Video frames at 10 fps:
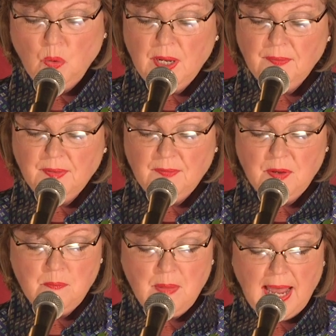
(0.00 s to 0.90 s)
We have
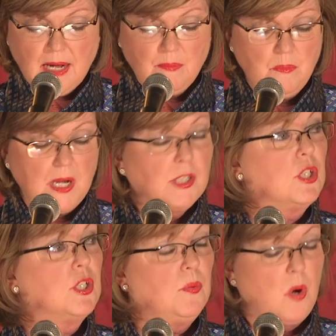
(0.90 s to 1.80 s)
given back
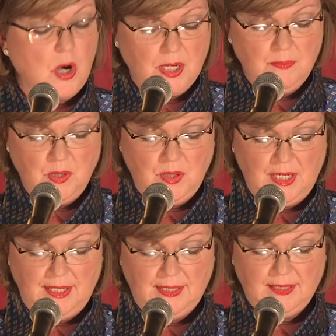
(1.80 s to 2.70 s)
much to our
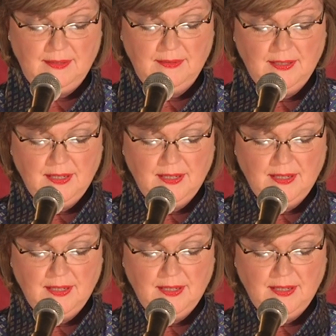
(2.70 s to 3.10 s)
communities,